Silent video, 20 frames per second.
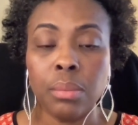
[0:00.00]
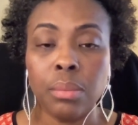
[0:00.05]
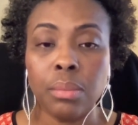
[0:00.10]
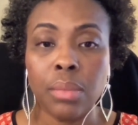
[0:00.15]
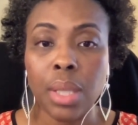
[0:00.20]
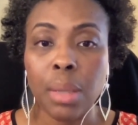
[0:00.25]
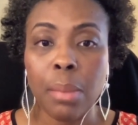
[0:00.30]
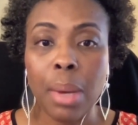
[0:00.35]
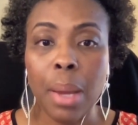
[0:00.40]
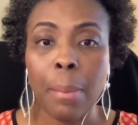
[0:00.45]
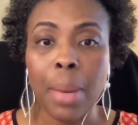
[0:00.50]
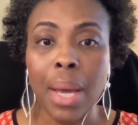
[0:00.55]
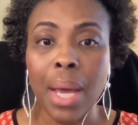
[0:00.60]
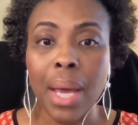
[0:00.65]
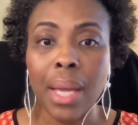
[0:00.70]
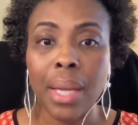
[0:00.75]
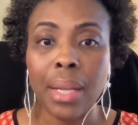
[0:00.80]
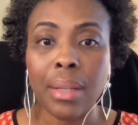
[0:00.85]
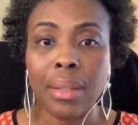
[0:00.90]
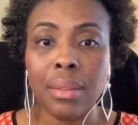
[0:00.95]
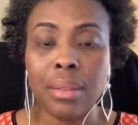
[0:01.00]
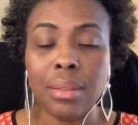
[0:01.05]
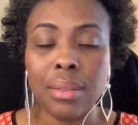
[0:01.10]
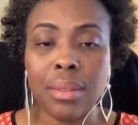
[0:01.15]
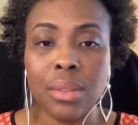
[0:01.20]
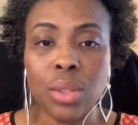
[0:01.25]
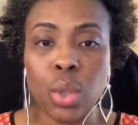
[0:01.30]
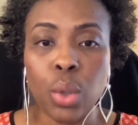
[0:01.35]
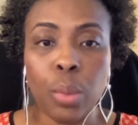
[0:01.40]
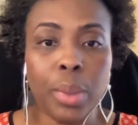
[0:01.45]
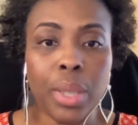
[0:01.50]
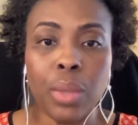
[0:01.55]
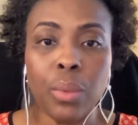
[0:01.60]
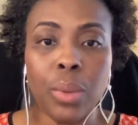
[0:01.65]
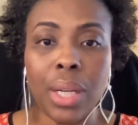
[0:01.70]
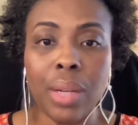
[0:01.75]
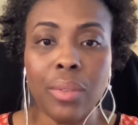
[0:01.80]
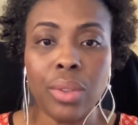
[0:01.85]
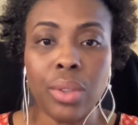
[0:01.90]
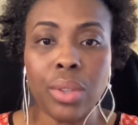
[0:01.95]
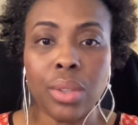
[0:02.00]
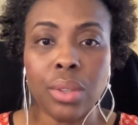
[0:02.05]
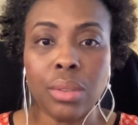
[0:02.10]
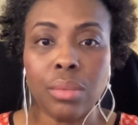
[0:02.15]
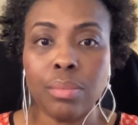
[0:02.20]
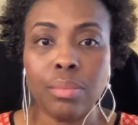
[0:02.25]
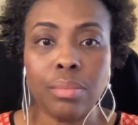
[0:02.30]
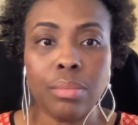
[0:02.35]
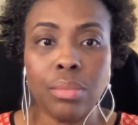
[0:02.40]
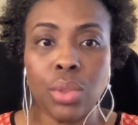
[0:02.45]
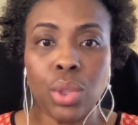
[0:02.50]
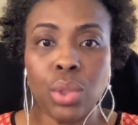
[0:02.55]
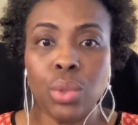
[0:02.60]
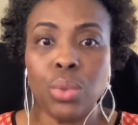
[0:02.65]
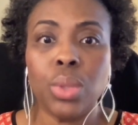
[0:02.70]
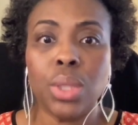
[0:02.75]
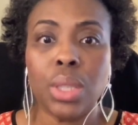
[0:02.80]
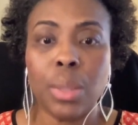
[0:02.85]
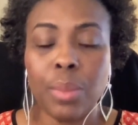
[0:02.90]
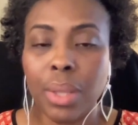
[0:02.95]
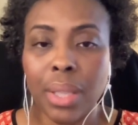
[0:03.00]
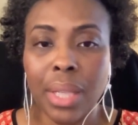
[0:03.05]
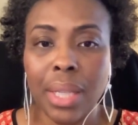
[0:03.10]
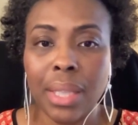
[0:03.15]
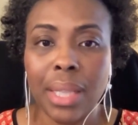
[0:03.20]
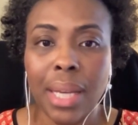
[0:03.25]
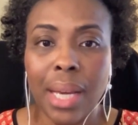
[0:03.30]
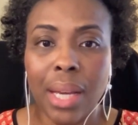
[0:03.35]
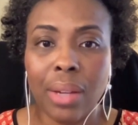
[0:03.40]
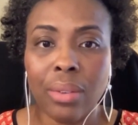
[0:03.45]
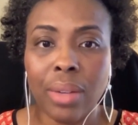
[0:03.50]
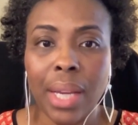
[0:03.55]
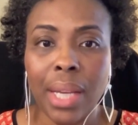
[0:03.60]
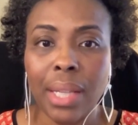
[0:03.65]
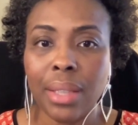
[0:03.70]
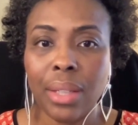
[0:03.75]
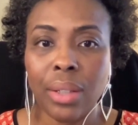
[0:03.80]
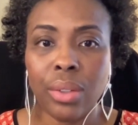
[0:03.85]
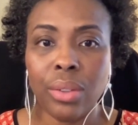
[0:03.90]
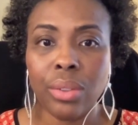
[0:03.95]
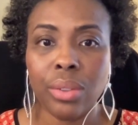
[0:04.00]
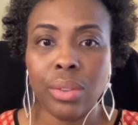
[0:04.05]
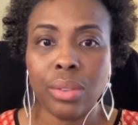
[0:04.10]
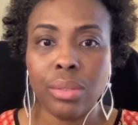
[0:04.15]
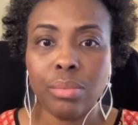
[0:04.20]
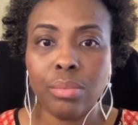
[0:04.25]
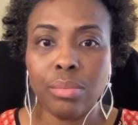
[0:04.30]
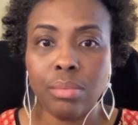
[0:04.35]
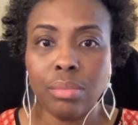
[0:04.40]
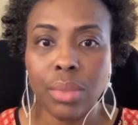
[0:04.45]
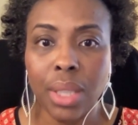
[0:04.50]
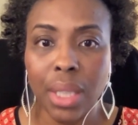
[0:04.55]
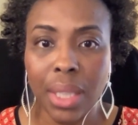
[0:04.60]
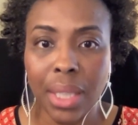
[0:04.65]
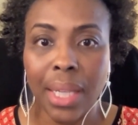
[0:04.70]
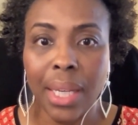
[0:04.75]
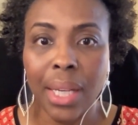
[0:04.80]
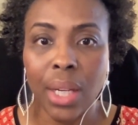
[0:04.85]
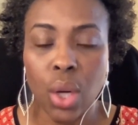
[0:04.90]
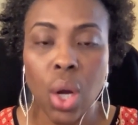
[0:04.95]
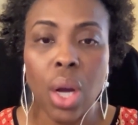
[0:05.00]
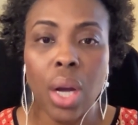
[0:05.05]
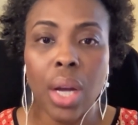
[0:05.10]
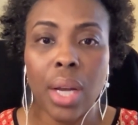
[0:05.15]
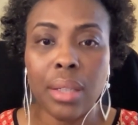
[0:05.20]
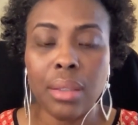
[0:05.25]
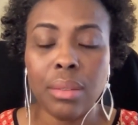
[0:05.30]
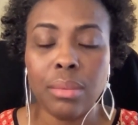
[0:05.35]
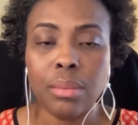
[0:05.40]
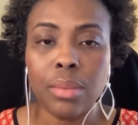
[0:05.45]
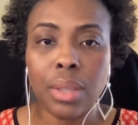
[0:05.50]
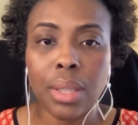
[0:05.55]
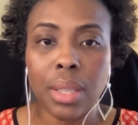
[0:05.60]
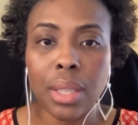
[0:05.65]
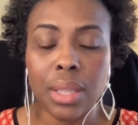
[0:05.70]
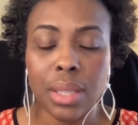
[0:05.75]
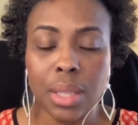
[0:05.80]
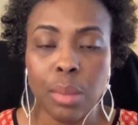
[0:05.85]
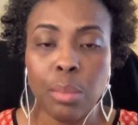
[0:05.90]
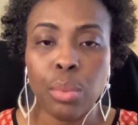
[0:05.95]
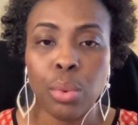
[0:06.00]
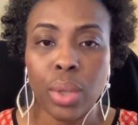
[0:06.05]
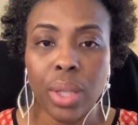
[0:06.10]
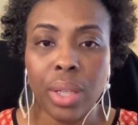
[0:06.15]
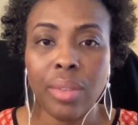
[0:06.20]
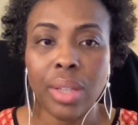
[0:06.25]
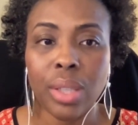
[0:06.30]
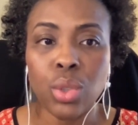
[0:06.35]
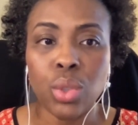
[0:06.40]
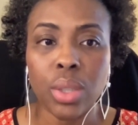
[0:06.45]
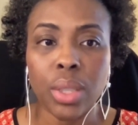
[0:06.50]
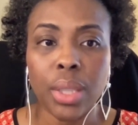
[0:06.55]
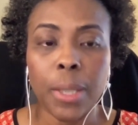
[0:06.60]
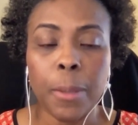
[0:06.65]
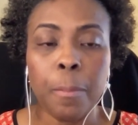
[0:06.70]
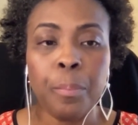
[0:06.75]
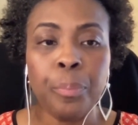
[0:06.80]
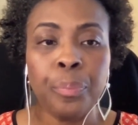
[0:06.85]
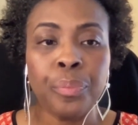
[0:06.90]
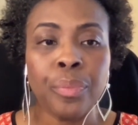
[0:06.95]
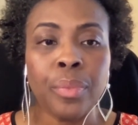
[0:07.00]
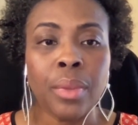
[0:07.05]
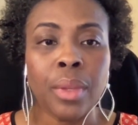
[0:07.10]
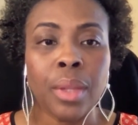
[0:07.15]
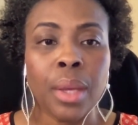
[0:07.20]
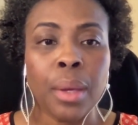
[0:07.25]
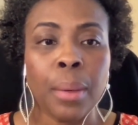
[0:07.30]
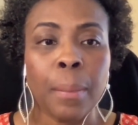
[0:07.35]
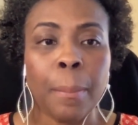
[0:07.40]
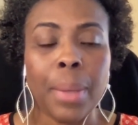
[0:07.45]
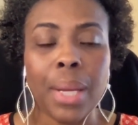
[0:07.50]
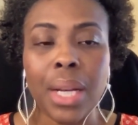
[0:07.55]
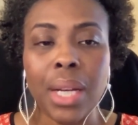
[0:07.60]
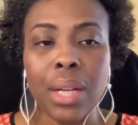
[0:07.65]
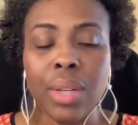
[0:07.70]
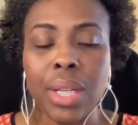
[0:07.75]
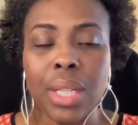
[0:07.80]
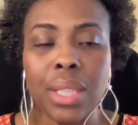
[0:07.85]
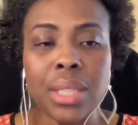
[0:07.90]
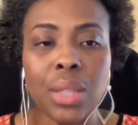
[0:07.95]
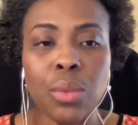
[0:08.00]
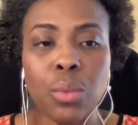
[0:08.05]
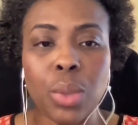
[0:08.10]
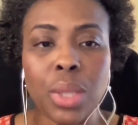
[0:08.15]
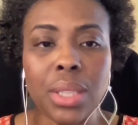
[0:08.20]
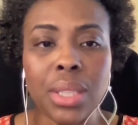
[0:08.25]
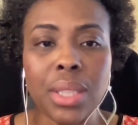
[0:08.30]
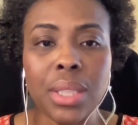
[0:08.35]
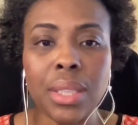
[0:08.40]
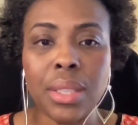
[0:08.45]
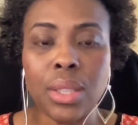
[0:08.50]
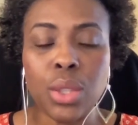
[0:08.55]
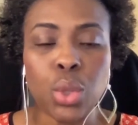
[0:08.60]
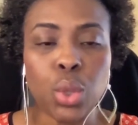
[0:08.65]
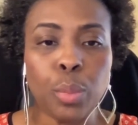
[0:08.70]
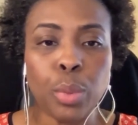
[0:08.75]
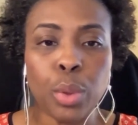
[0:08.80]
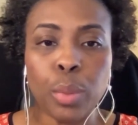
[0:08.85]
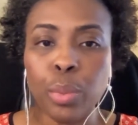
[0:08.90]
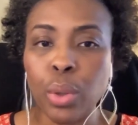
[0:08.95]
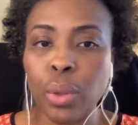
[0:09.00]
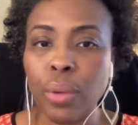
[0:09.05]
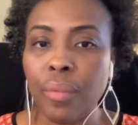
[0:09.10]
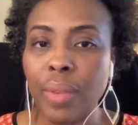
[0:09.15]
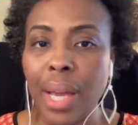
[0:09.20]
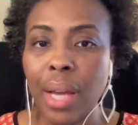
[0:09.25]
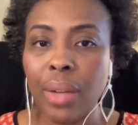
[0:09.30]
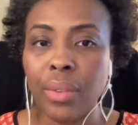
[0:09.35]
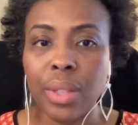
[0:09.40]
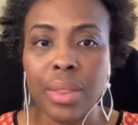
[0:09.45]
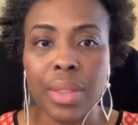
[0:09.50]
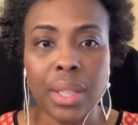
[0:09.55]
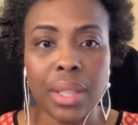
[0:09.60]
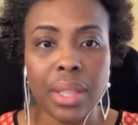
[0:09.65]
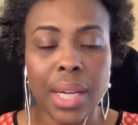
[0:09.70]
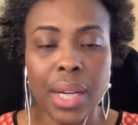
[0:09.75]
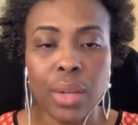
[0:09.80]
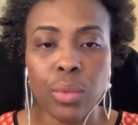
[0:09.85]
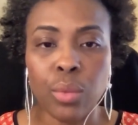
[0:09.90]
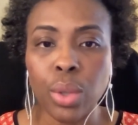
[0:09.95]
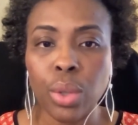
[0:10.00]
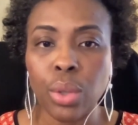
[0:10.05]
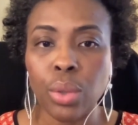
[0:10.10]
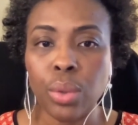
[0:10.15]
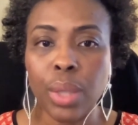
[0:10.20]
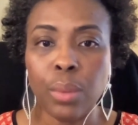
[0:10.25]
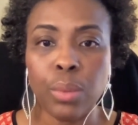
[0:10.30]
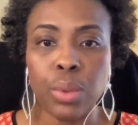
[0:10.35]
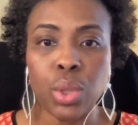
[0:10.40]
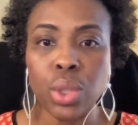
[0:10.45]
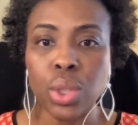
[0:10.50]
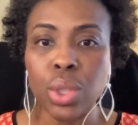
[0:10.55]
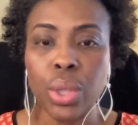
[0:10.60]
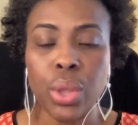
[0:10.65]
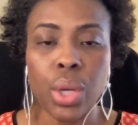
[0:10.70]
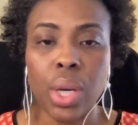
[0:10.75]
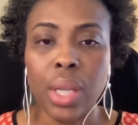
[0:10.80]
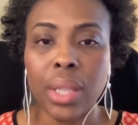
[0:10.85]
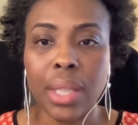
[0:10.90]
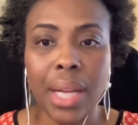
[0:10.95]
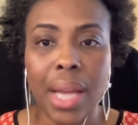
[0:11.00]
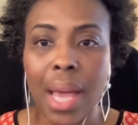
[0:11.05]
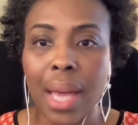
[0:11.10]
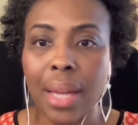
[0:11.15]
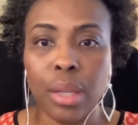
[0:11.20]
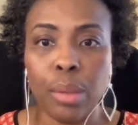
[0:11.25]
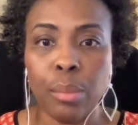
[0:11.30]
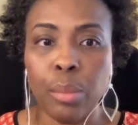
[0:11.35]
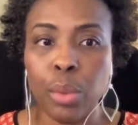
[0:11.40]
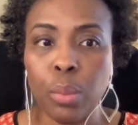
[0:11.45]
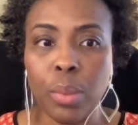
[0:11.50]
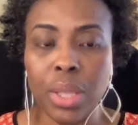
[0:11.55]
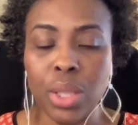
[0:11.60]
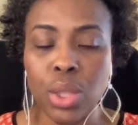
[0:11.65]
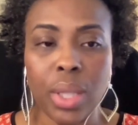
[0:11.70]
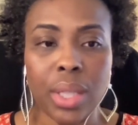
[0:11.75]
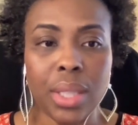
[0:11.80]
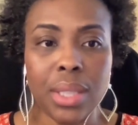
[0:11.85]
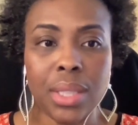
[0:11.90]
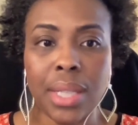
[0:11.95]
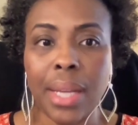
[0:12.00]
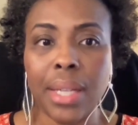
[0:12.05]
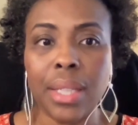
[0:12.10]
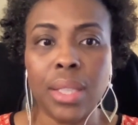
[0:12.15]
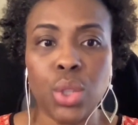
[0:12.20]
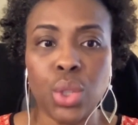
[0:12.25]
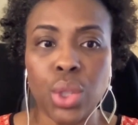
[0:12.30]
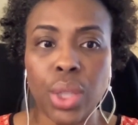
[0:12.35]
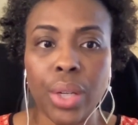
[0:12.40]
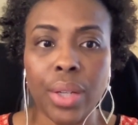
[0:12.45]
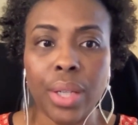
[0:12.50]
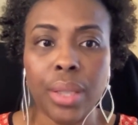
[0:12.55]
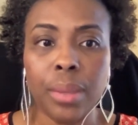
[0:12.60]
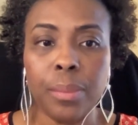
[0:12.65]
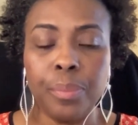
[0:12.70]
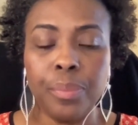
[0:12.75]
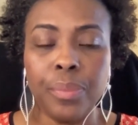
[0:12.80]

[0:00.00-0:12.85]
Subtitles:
in my mind, nobody would ever do something like that, right? They're going to get caught at some point eventually. But anyways, it wasn't super profound, the thing that I wrote. It was just a thought that I had in a moment, so I decided to share it.